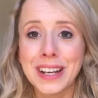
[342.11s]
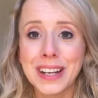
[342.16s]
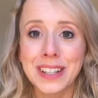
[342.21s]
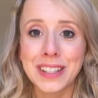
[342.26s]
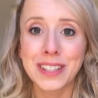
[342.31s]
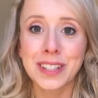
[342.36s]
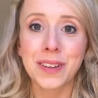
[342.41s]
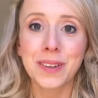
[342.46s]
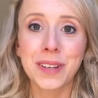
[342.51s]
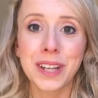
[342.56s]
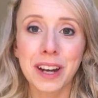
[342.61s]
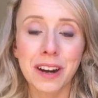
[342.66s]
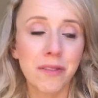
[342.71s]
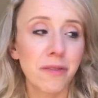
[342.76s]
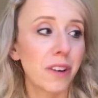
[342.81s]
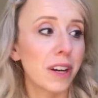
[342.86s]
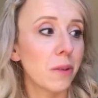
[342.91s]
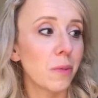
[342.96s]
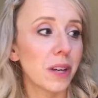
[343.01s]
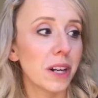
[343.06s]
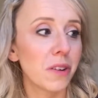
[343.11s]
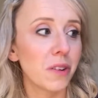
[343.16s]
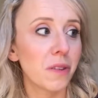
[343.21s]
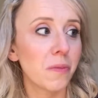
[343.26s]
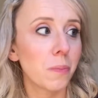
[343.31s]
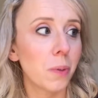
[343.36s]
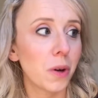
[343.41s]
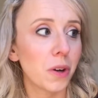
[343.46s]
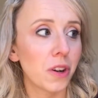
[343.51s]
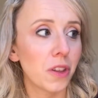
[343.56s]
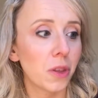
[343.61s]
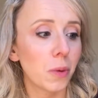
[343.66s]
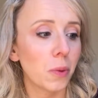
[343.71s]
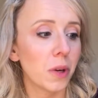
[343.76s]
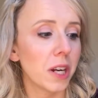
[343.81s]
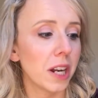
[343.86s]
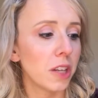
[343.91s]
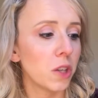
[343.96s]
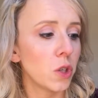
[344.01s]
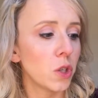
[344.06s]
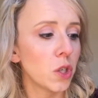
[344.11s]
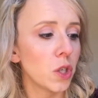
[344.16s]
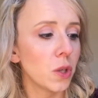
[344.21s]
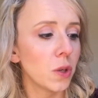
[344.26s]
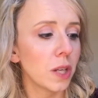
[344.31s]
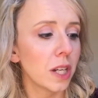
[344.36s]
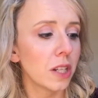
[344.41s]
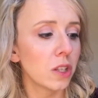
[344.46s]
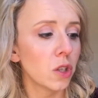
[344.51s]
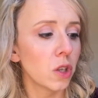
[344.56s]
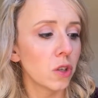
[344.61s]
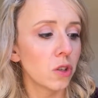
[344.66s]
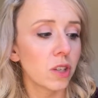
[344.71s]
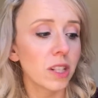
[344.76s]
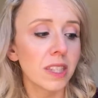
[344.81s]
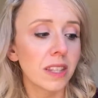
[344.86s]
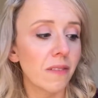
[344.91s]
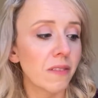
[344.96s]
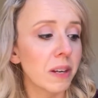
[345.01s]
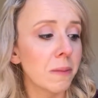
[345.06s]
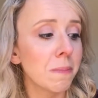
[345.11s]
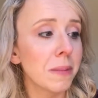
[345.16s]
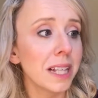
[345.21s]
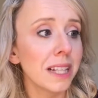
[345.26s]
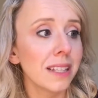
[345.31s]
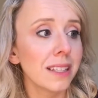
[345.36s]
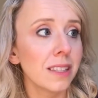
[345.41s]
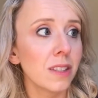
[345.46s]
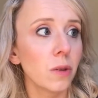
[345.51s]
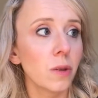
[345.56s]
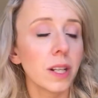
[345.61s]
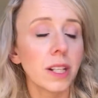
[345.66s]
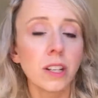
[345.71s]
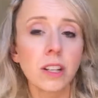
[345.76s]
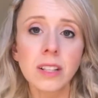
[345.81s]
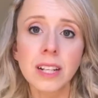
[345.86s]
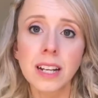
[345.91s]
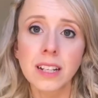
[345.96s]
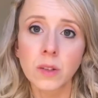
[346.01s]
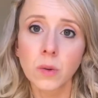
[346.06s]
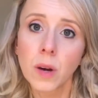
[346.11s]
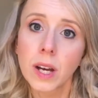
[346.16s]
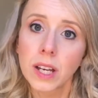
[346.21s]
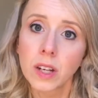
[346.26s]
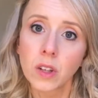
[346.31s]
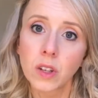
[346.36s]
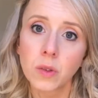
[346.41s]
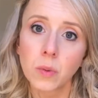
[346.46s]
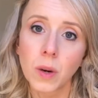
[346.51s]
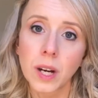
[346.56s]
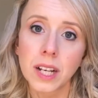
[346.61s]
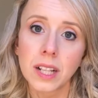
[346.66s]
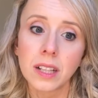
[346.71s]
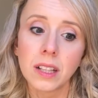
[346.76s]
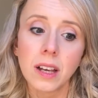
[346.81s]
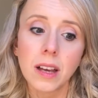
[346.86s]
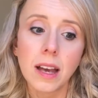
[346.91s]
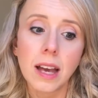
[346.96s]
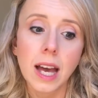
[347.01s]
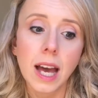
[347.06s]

So yeah, I've already went out and bought another one, and you do get 270 mils, so it does last quite a good while.